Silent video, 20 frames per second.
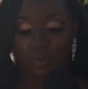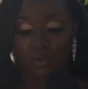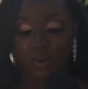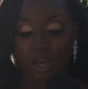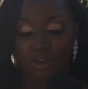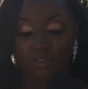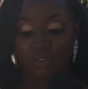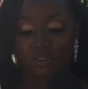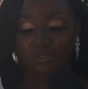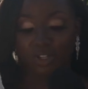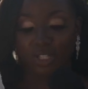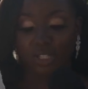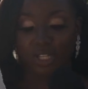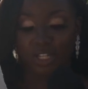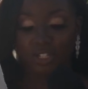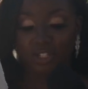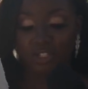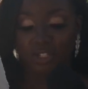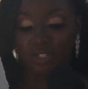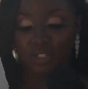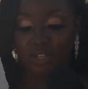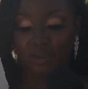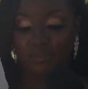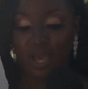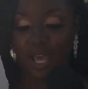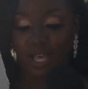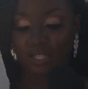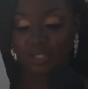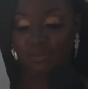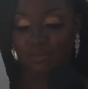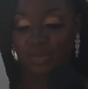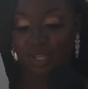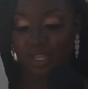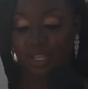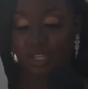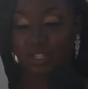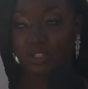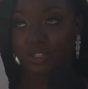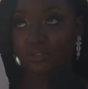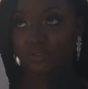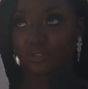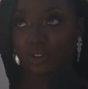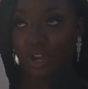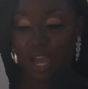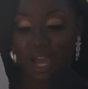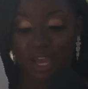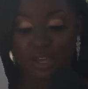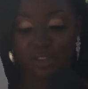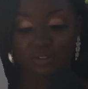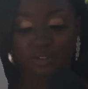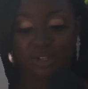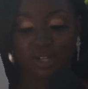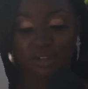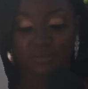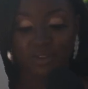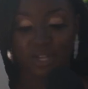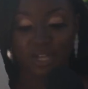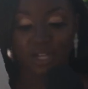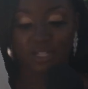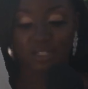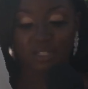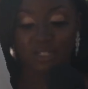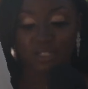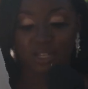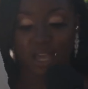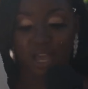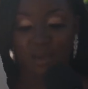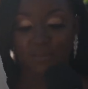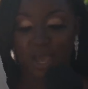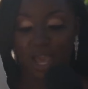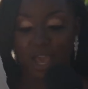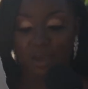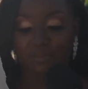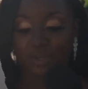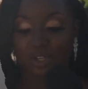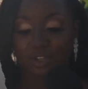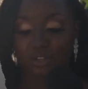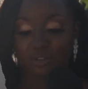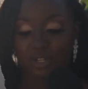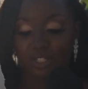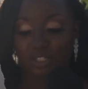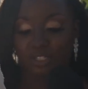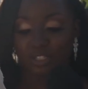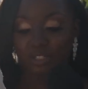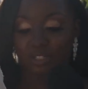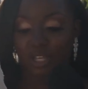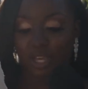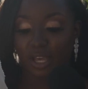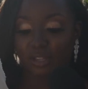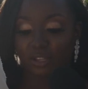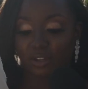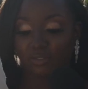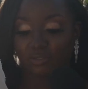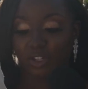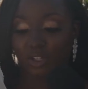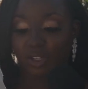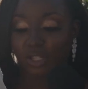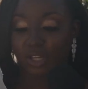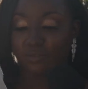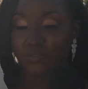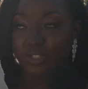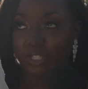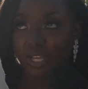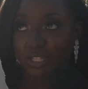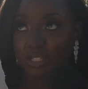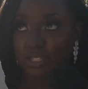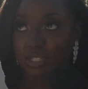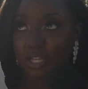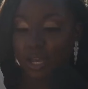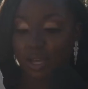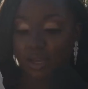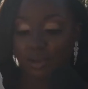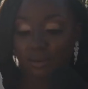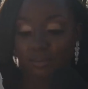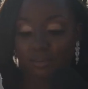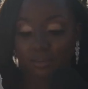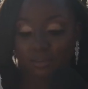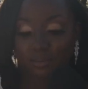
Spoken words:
While the relationship hasn't been easy for either of us, I'm happy you understand that really takes time.